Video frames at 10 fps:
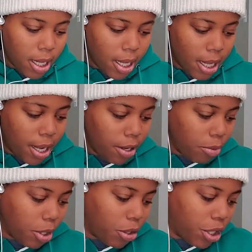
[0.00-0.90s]
here's
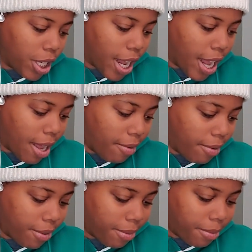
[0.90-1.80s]
what you should have
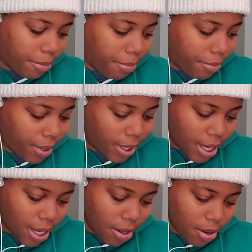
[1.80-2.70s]

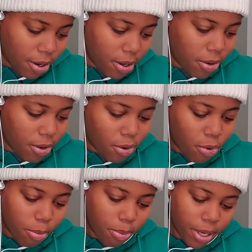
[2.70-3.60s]
in your
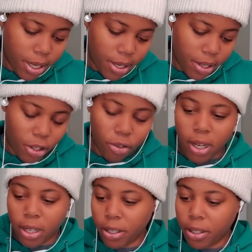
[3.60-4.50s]
corporate
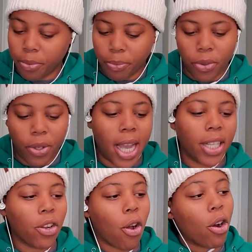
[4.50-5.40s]
structure. You
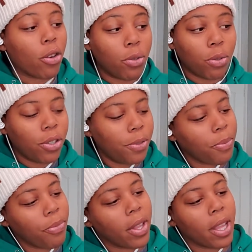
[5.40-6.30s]
got your articles,
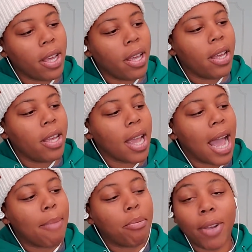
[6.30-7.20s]
your
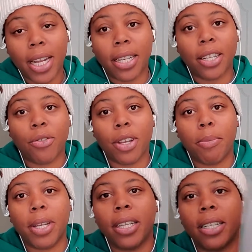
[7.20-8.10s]
operating
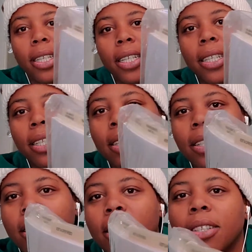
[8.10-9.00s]
agreement. Look at this.
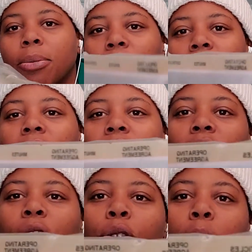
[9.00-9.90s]
This
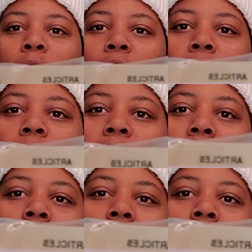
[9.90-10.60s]
is your corporate structure.